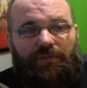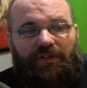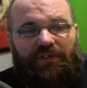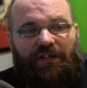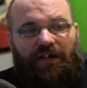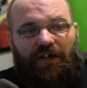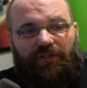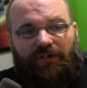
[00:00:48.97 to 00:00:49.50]
and
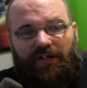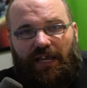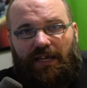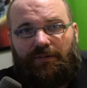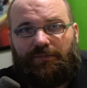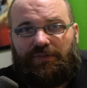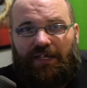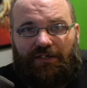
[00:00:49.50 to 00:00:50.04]
then other
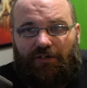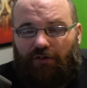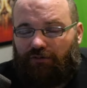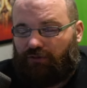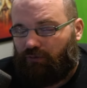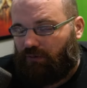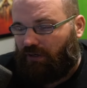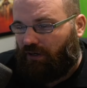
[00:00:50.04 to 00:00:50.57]
games they don't
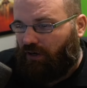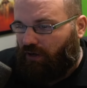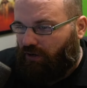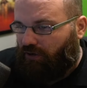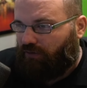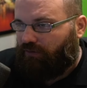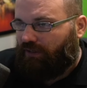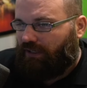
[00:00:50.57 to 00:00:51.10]
do it at
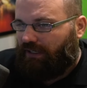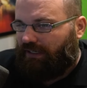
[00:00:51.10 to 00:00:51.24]
all.